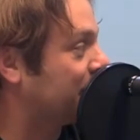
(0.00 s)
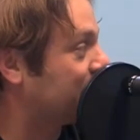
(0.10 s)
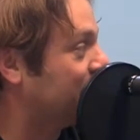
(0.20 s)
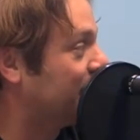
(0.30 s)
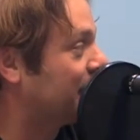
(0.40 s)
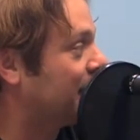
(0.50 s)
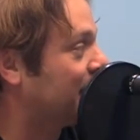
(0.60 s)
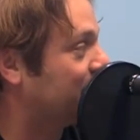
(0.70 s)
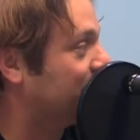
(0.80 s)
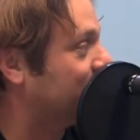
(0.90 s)
clicking on it.
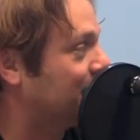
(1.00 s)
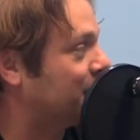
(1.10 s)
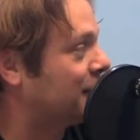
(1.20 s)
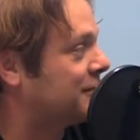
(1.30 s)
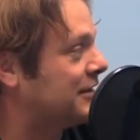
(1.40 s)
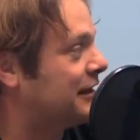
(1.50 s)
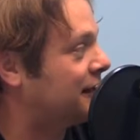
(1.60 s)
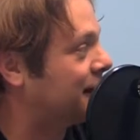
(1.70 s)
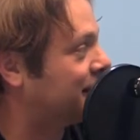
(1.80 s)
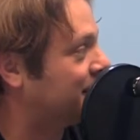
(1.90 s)
I don't want to see
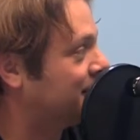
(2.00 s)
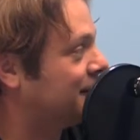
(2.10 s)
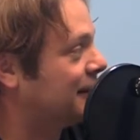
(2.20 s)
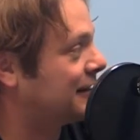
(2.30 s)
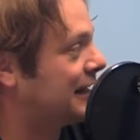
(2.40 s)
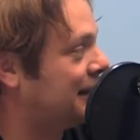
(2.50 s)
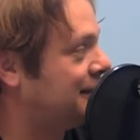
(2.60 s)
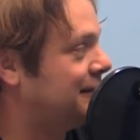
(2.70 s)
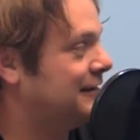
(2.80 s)
anything like that.